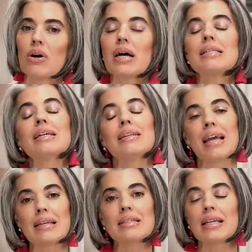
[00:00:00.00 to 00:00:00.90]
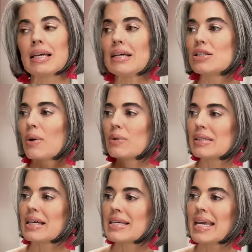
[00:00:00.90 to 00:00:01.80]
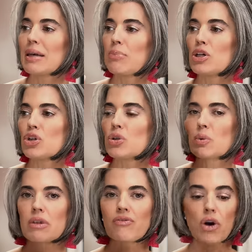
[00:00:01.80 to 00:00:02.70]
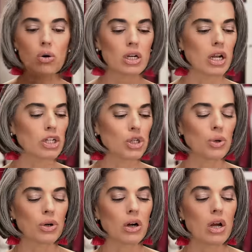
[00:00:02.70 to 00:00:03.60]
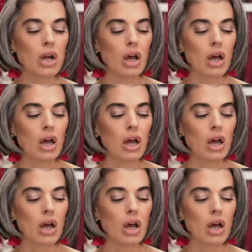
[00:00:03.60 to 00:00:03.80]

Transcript: I said, yes, it is. So I was like taking pictures with the phone and I showed her.